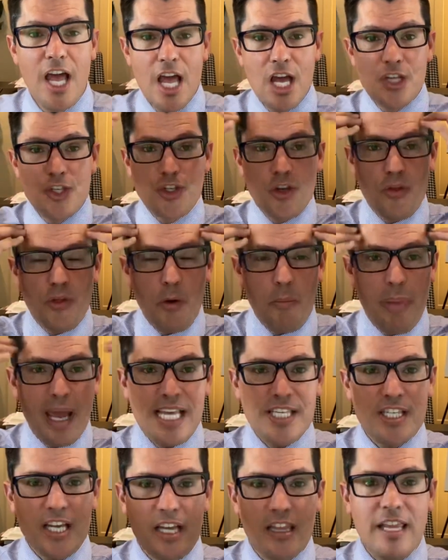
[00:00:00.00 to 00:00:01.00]
So they're
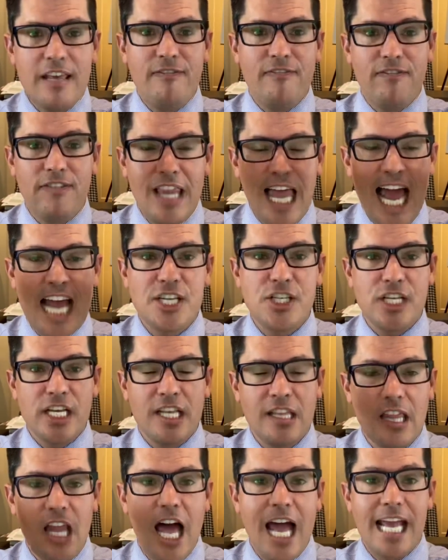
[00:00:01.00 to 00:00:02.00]
basically
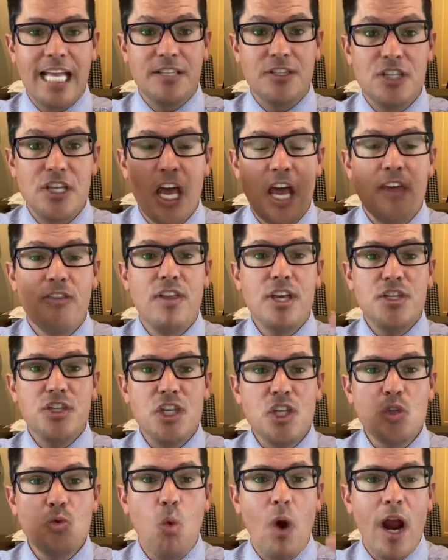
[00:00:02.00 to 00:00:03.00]
flashing lights. This
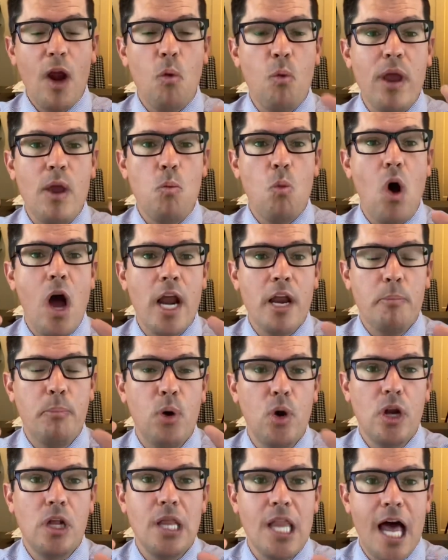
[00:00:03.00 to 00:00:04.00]
is where we want to
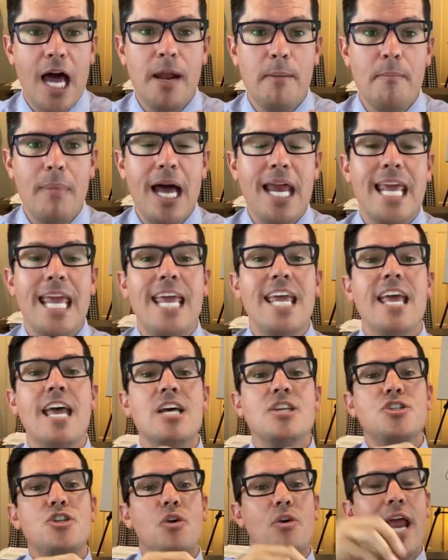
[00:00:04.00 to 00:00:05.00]
put a lot of money.
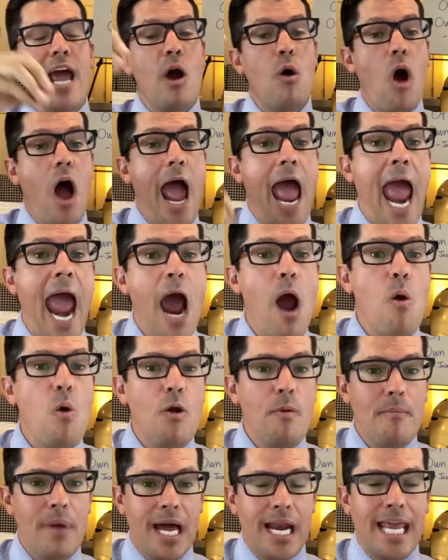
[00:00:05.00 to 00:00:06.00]
So now our
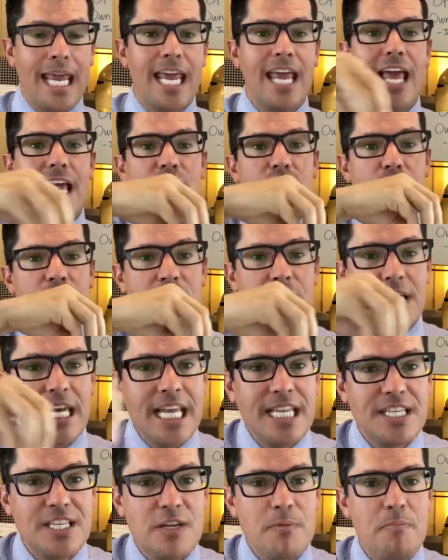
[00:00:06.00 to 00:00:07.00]
money just
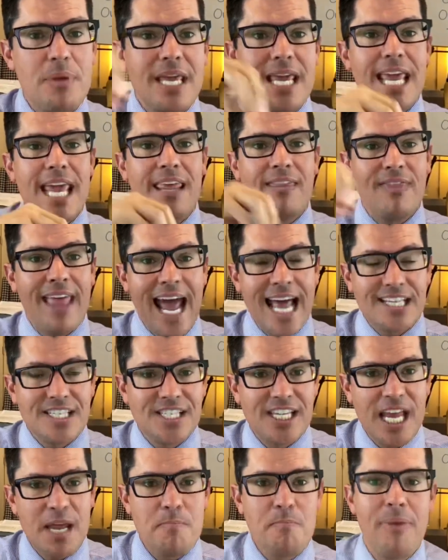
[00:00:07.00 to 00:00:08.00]
needs to be in that
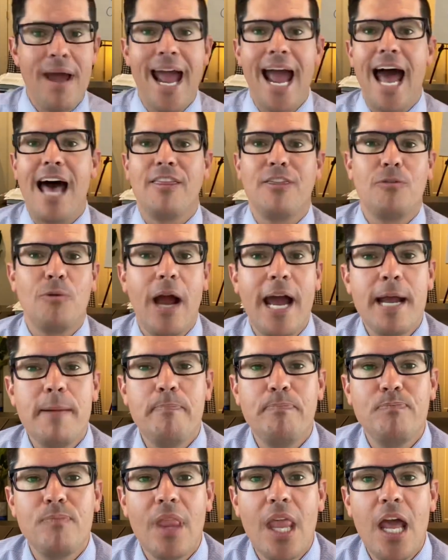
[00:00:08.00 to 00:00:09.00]
same path, right?
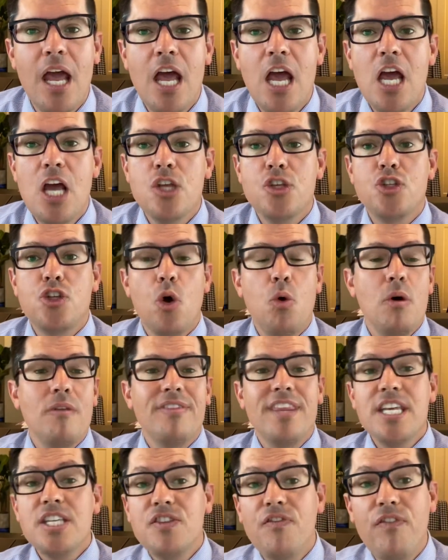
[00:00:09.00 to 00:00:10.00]
So
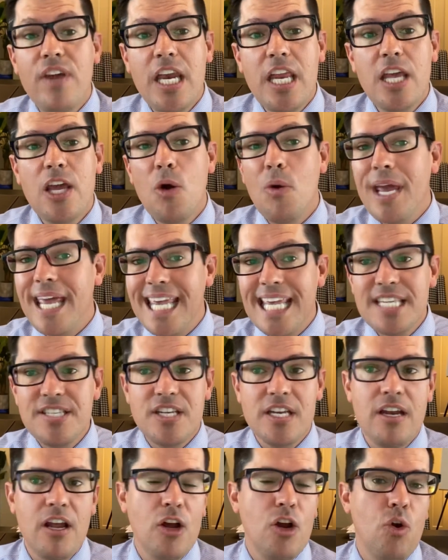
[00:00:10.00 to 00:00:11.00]
this video
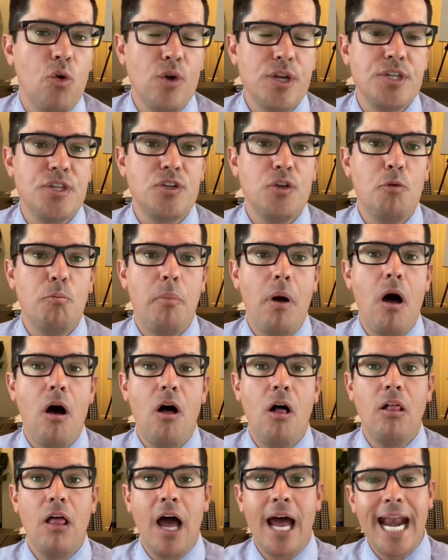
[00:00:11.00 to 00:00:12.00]
isn't a crystal
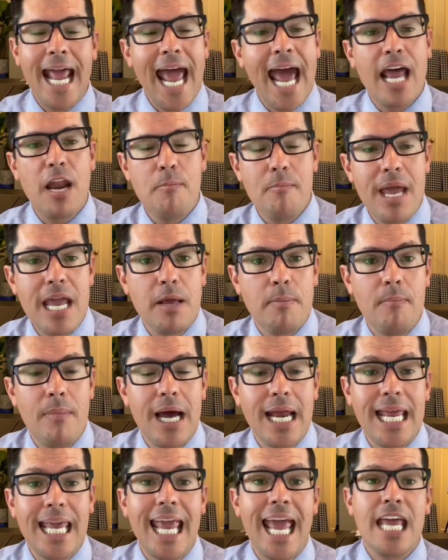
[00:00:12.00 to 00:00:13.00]
ball on how to make
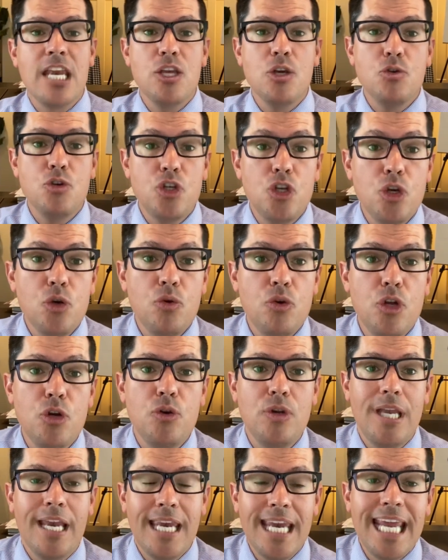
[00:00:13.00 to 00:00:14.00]
money and you do
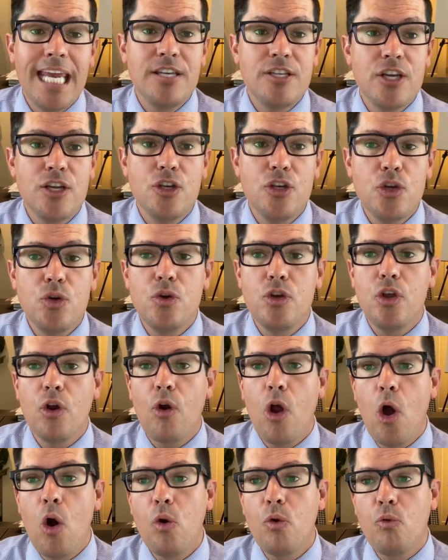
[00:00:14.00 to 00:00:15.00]
need to do your own